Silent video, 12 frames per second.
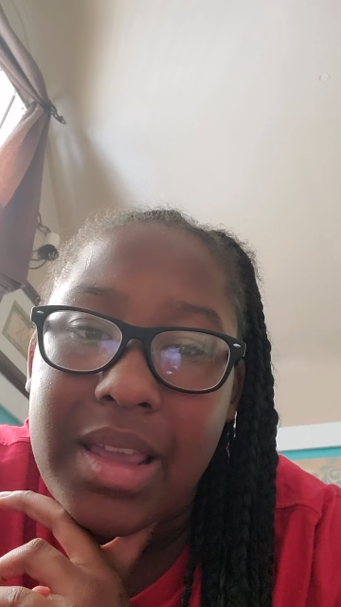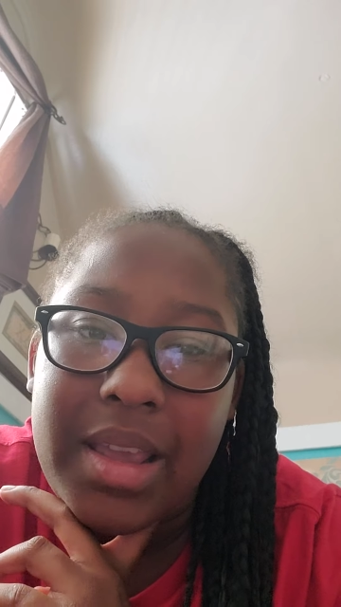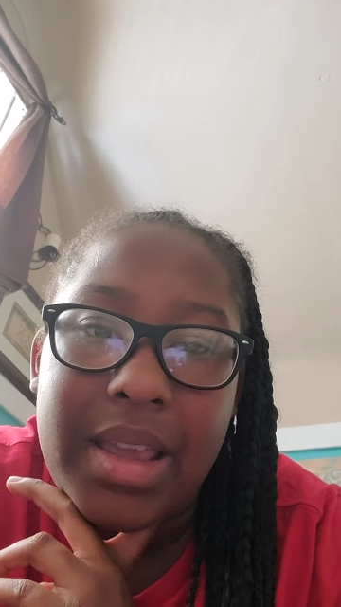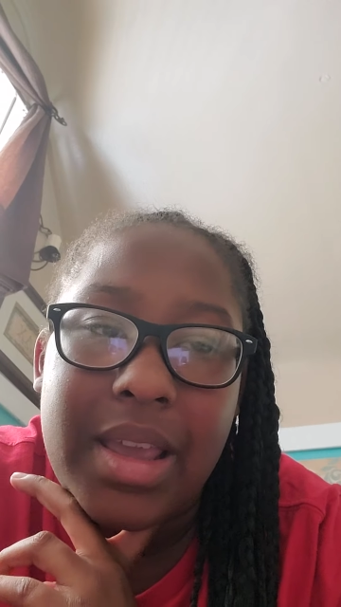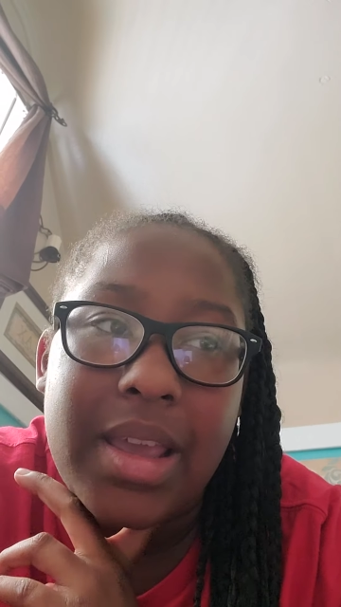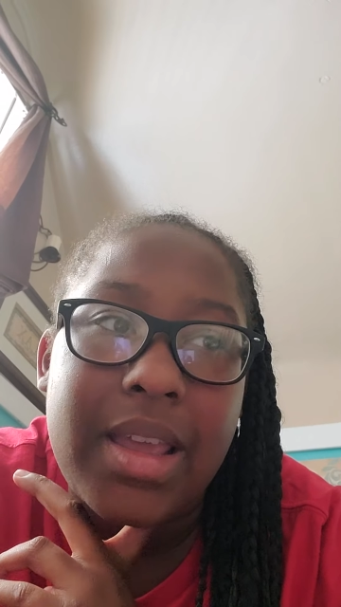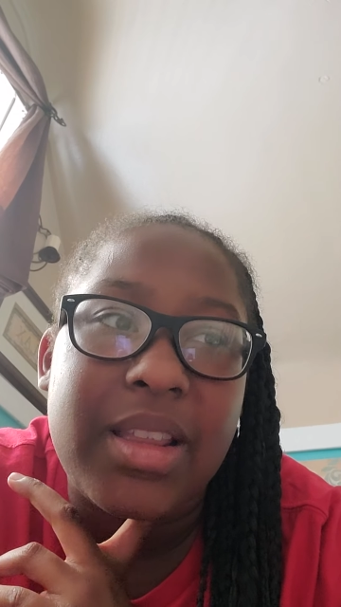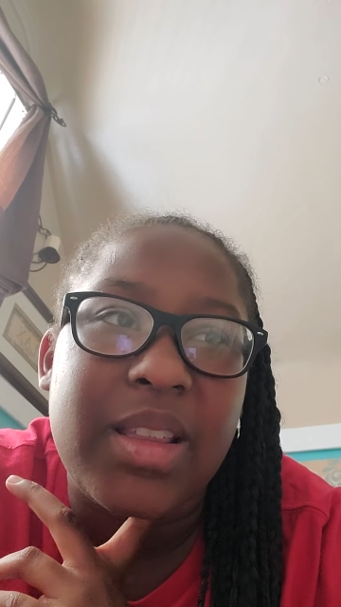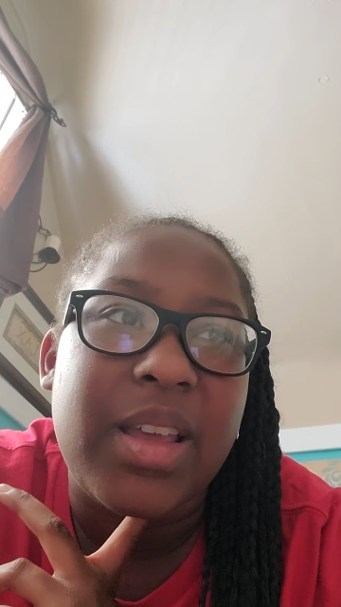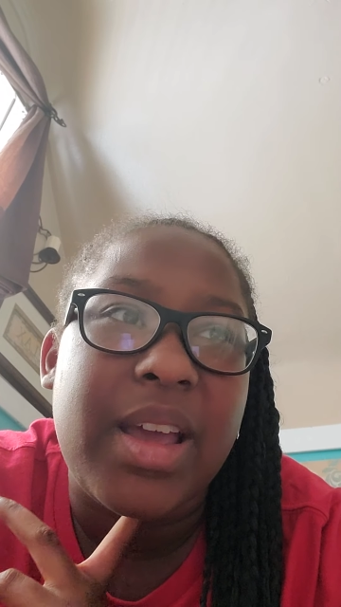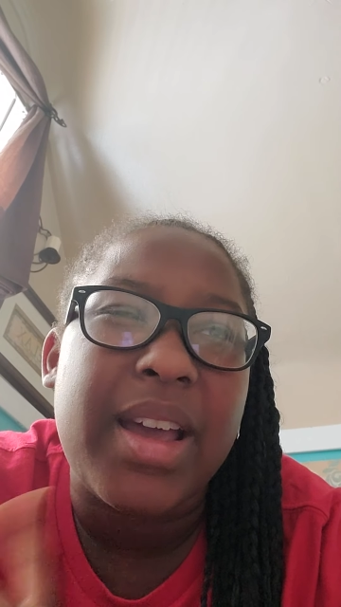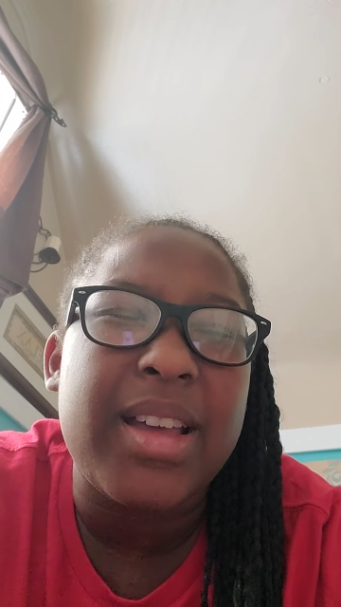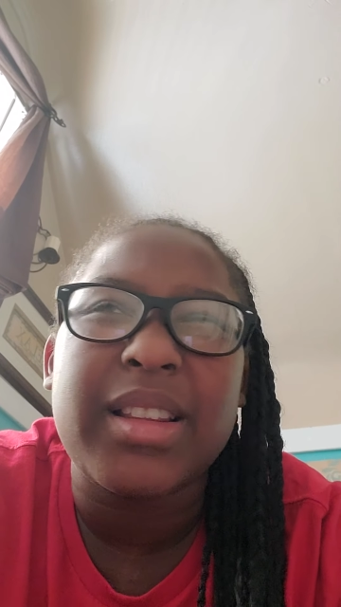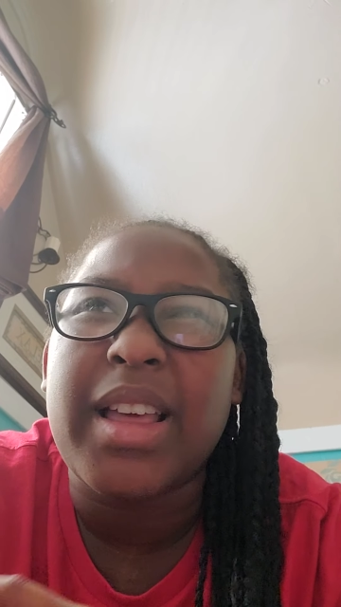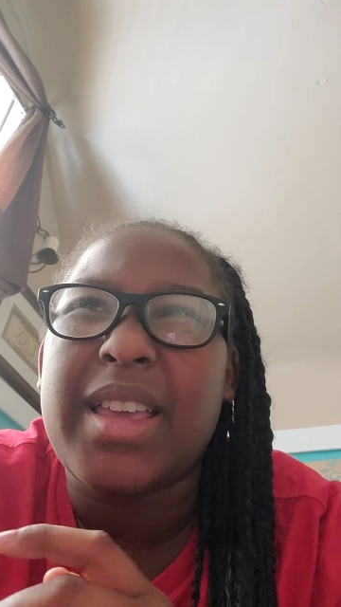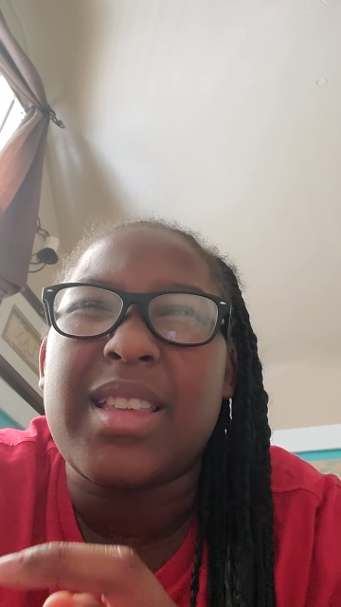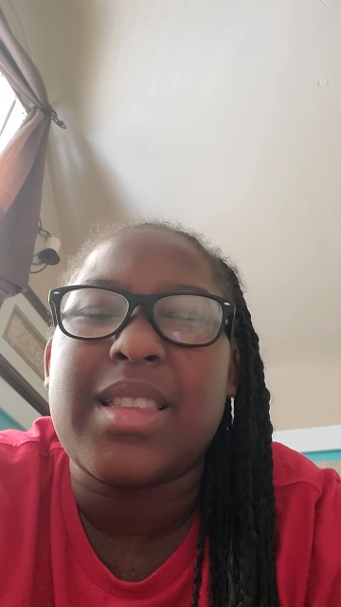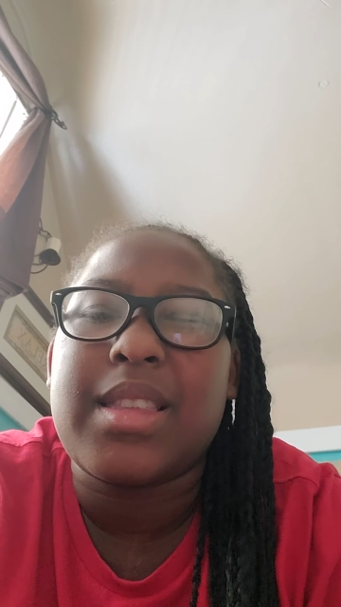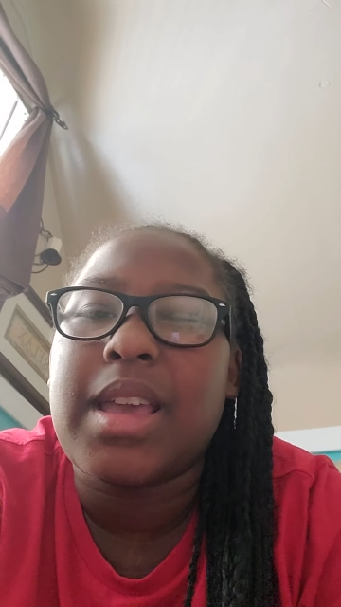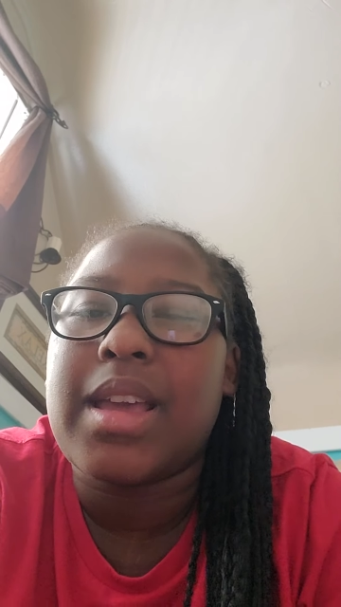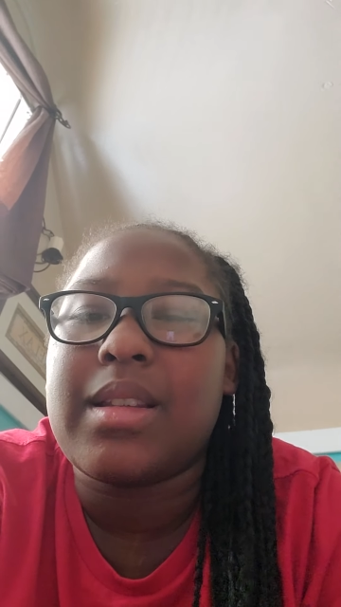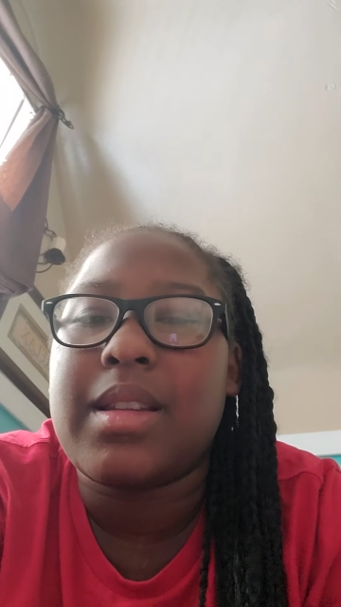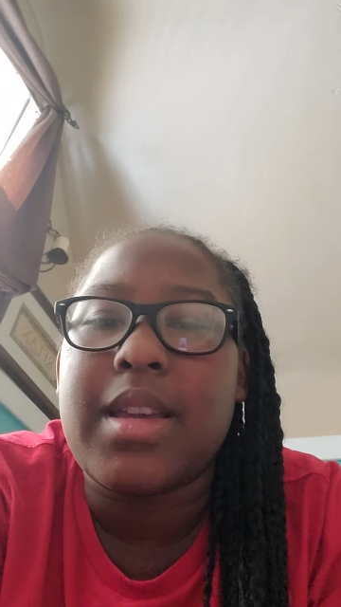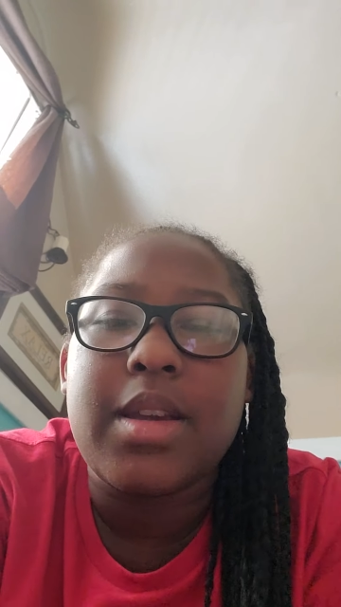and like
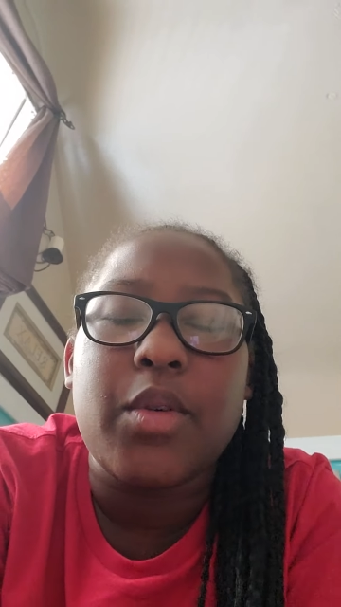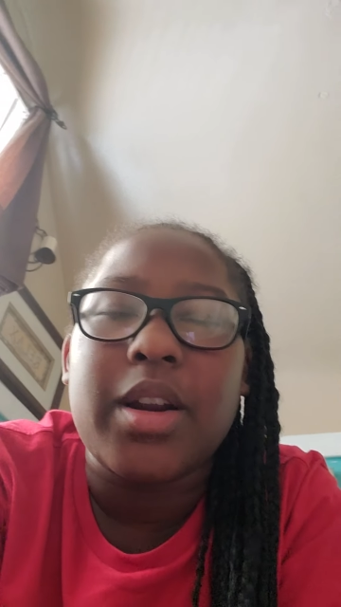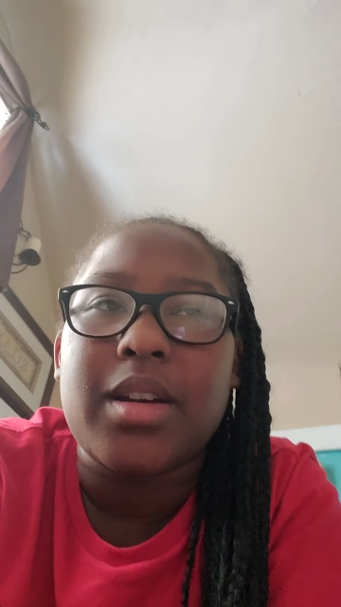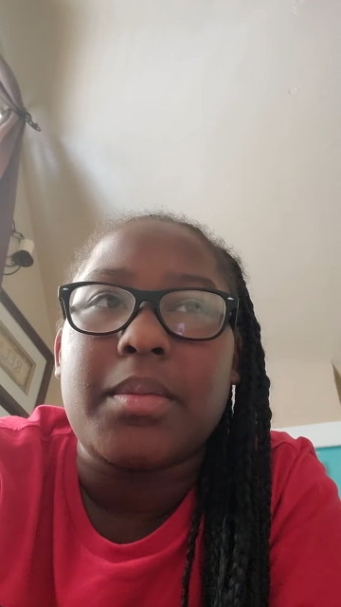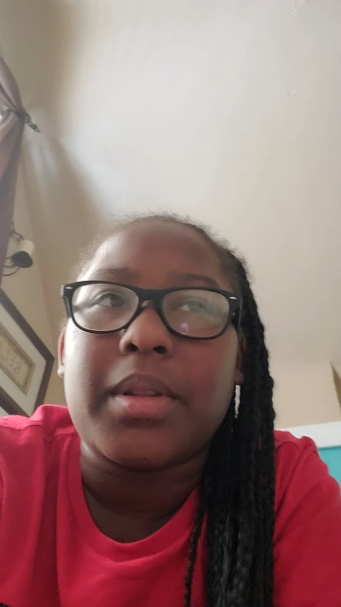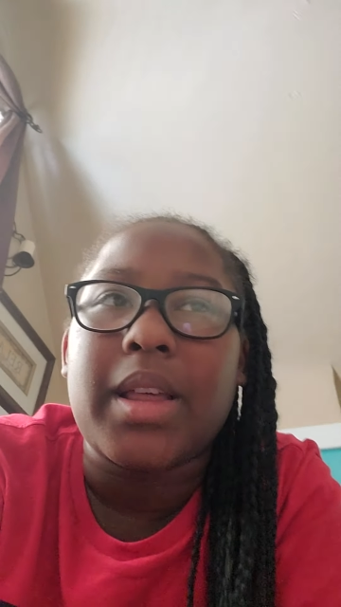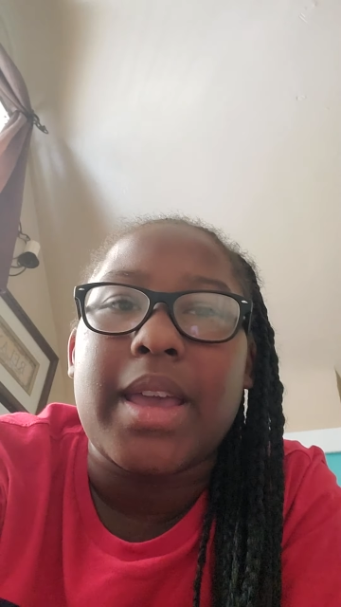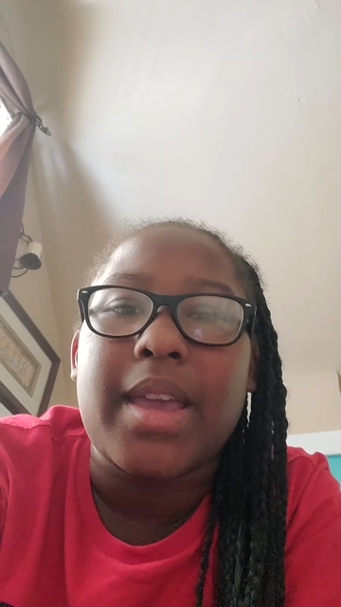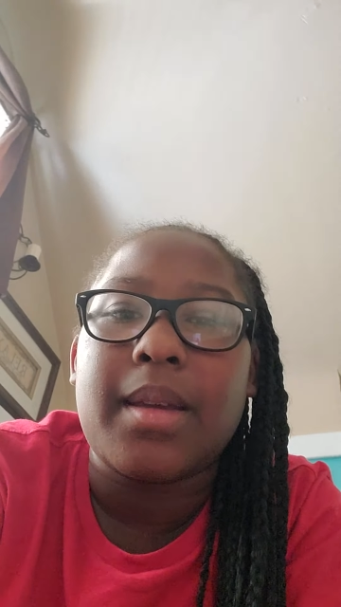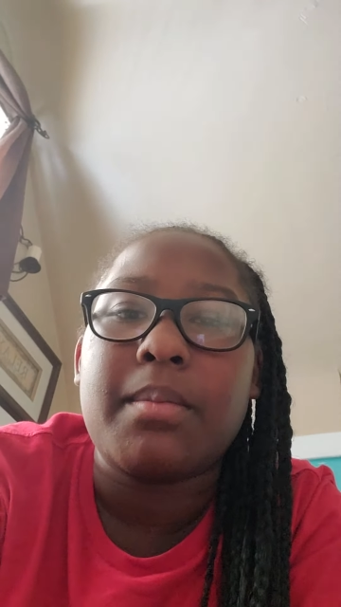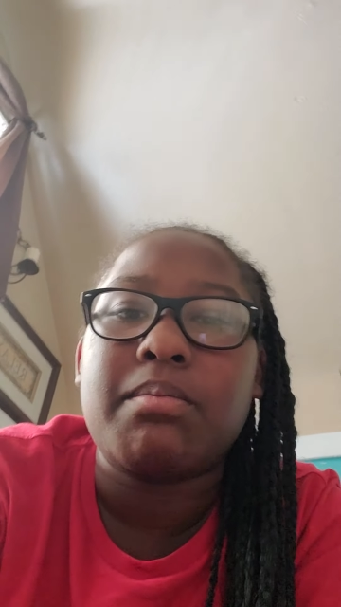said he wanted to play